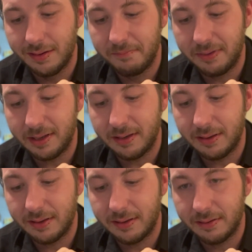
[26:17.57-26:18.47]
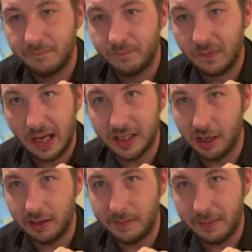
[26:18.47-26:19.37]
But I
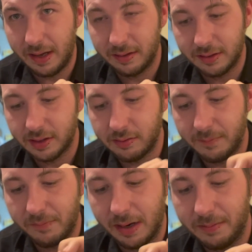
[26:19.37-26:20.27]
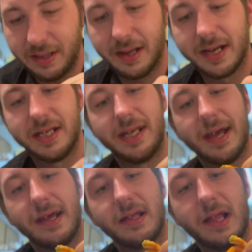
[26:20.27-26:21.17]
started it back. There's only probably like a
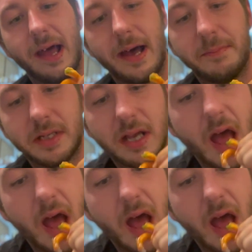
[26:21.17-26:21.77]
second lapse.